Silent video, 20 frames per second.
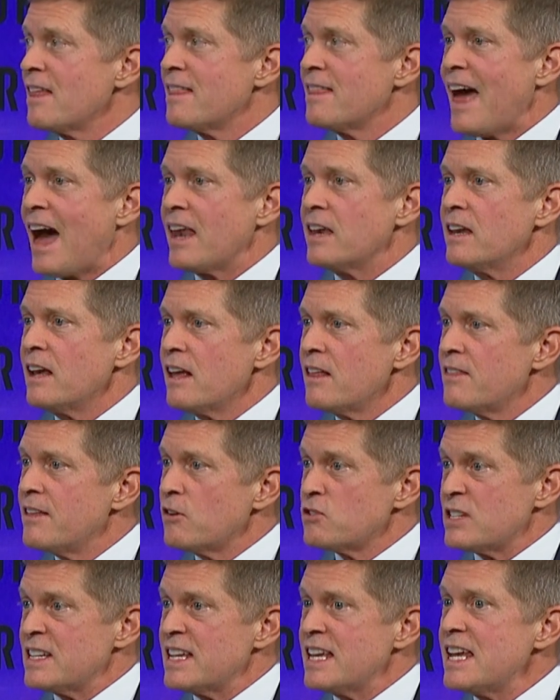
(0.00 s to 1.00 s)
that
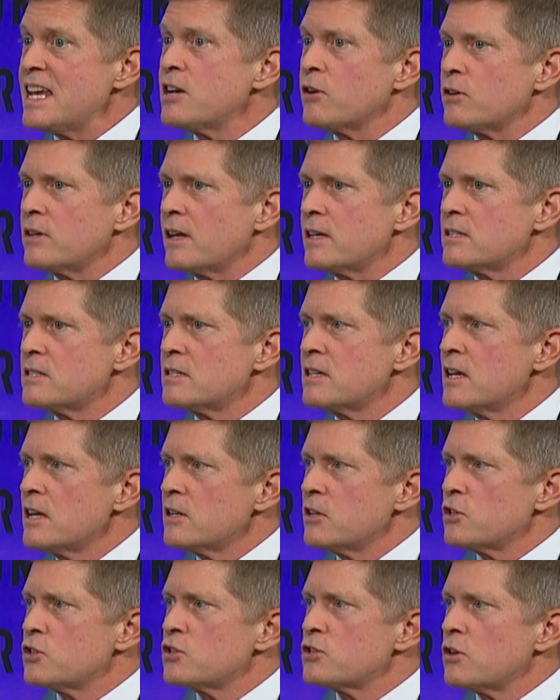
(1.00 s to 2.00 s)
there's an eagerness
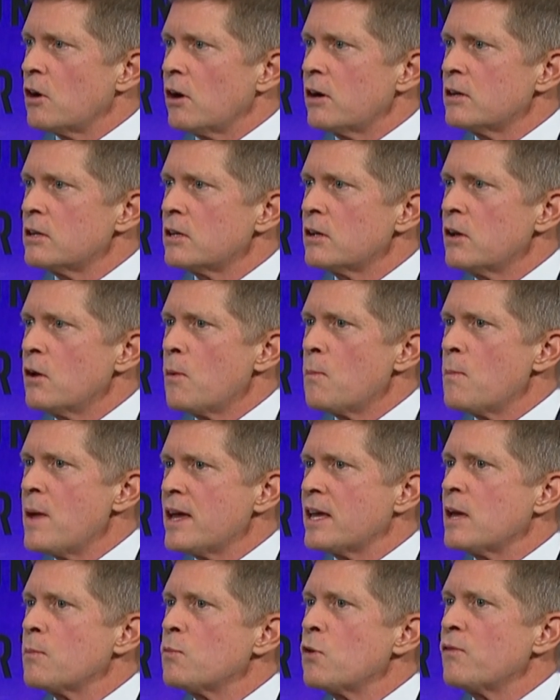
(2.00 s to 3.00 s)
to start
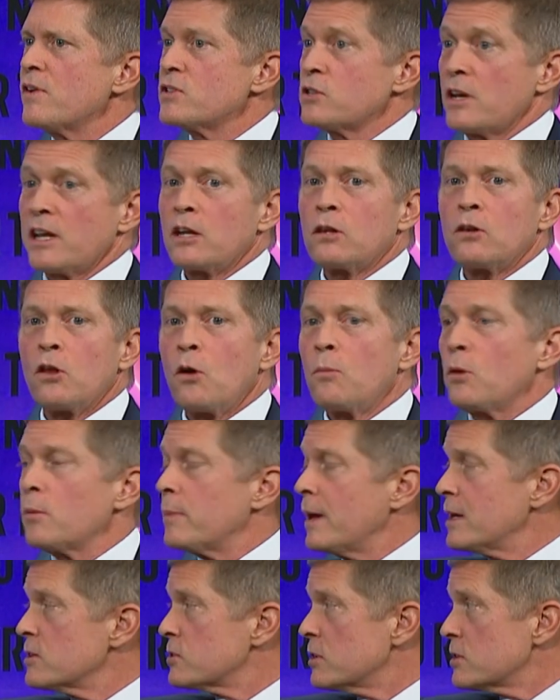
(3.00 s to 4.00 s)
making movies on a global
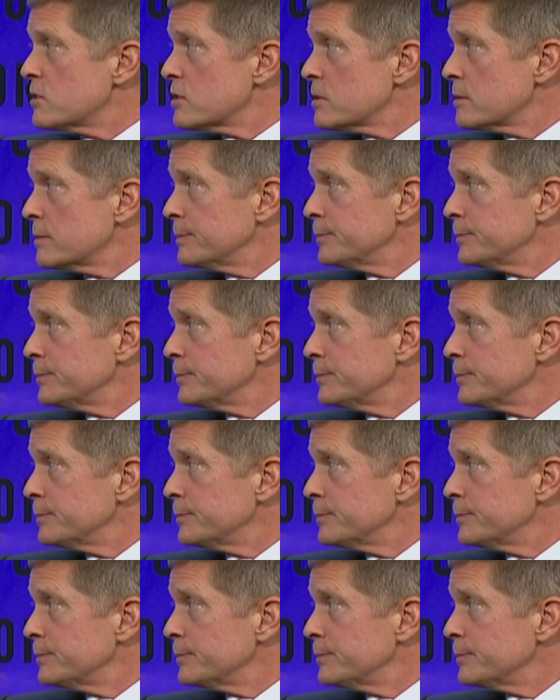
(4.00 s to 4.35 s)
basis